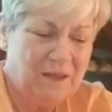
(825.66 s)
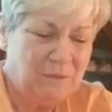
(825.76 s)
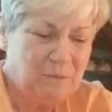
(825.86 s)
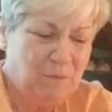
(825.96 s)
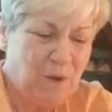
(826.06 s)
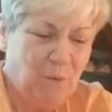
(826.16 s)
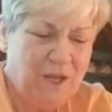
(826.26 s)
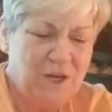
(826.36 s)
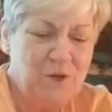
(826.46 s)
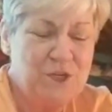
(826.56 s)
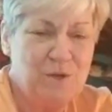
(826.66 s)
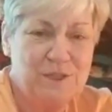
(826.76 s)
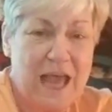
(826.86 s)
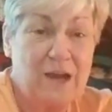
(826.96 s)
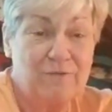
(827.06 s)
but we knew she was
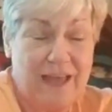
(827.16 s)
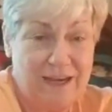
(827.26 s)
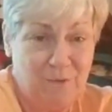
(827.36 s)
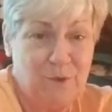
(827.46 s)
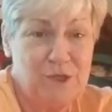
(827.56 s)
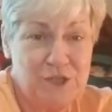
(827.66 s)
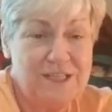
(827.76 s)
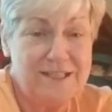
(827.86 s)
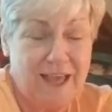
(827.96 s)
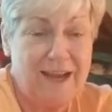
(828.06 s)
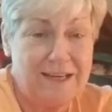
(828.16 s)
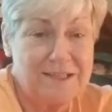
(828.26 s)
aggravated when she said it.